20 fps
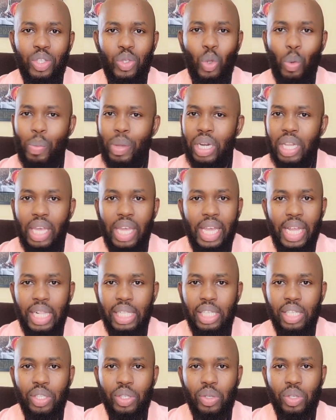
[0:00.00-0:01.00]
so many
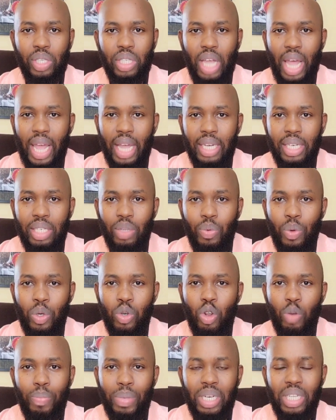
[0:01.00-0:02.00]
ills in society
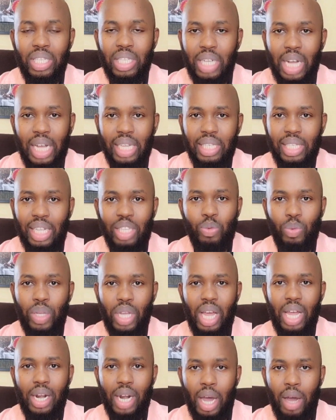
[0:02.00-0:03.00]
would not be discussed as
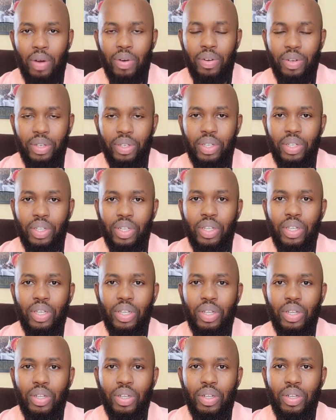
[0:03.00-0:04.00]
we are now.
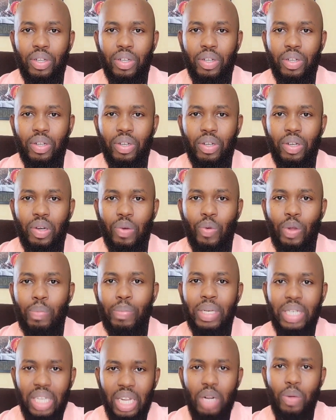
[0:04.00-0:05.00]

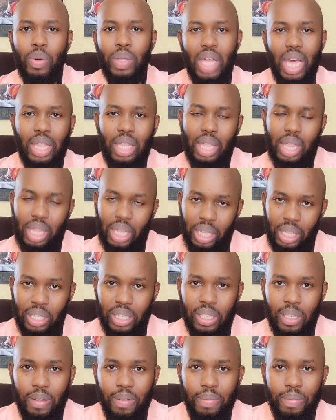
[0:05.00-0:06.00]
We'd be dealing with other
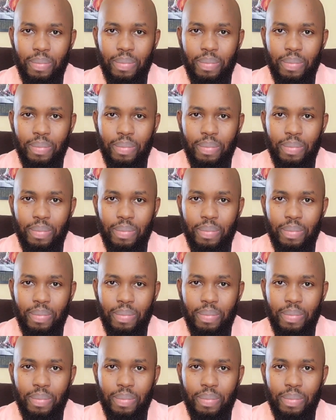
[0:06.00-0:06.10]
things.